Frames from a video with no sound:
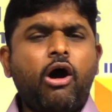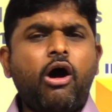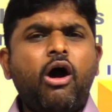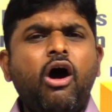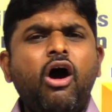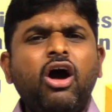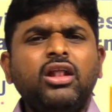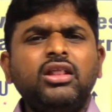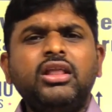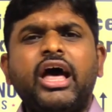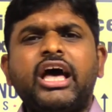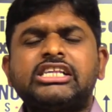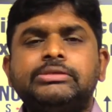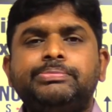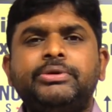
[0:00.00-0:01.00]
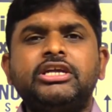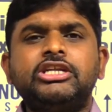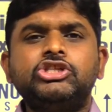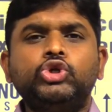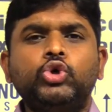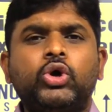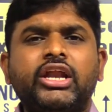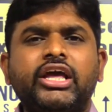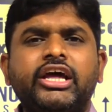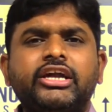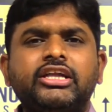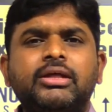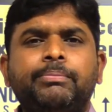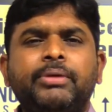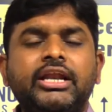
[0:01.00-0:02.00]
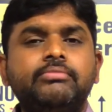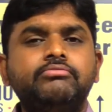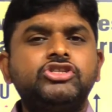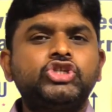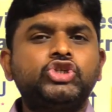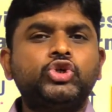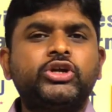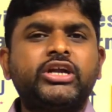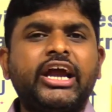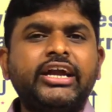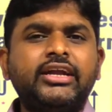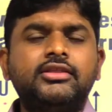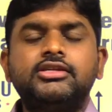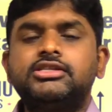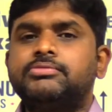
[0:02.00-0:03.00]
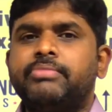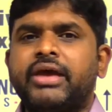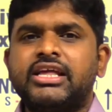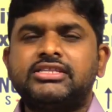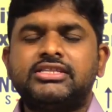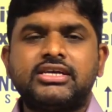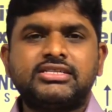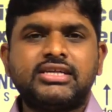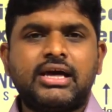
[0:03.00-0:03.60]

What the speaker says: All the aspirants who cleared the prelims should write this mains